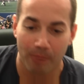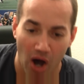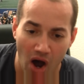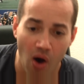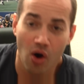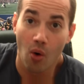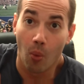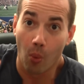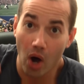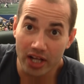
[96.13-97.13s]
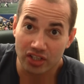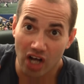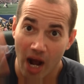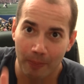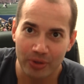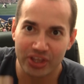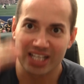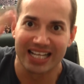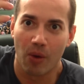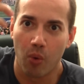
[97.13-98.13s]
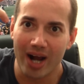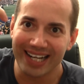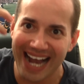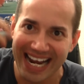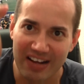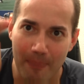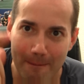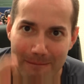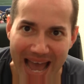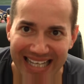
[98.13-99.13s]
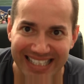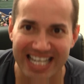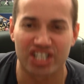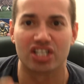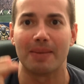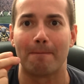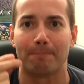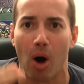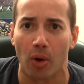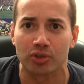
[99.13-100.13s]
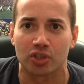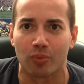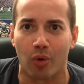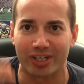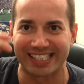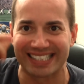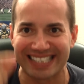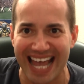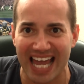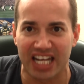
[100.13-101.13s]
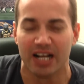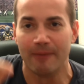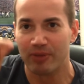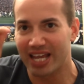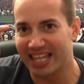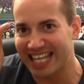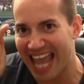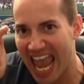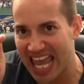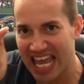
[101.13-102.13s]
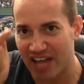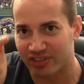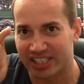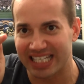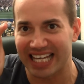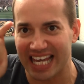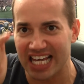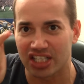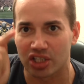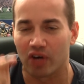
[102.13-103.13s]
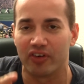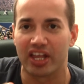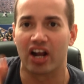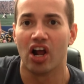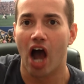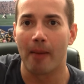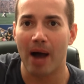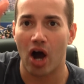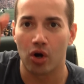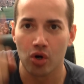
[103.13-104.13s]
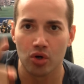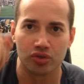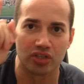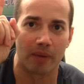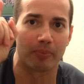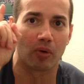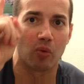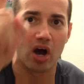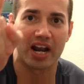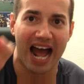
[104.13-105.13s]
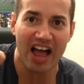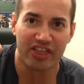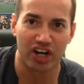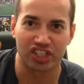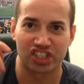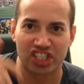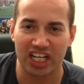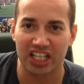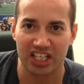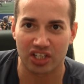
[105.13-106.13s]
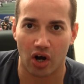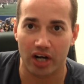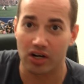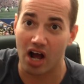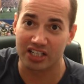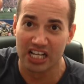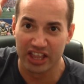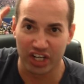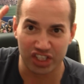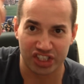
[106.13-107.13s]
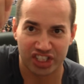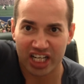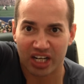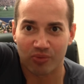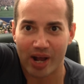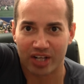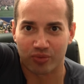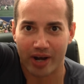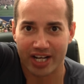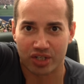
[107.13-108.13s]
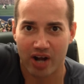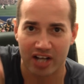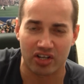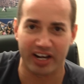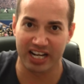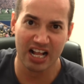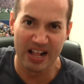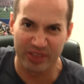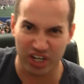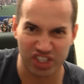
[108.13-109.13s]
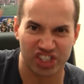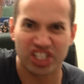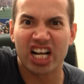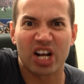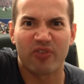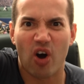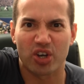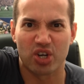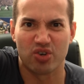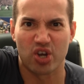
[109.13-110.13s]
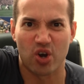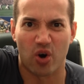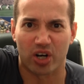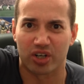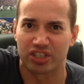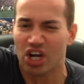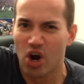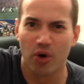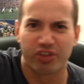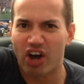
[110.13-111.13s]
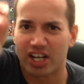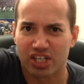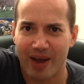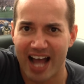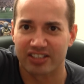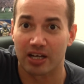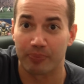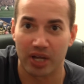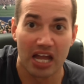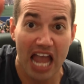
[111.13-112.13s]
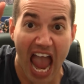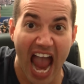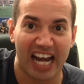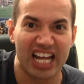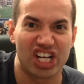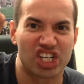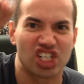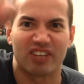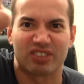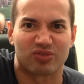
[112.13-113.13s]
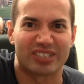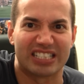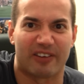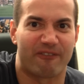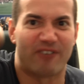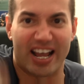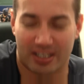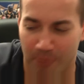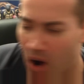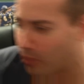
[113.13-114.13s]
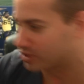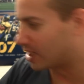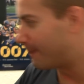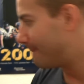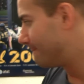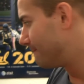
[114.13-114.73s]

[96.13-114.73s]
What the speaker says: Paul, what's up with this? What kind of message did Baltimore send in the AFC East over there about who's number one? They're sick of these hard knocks. They're sick of Rex Ryan's trash talking. They're sick of all you New Yorkers who thought you had something, and he shoved it right in your face. Paul, what's up?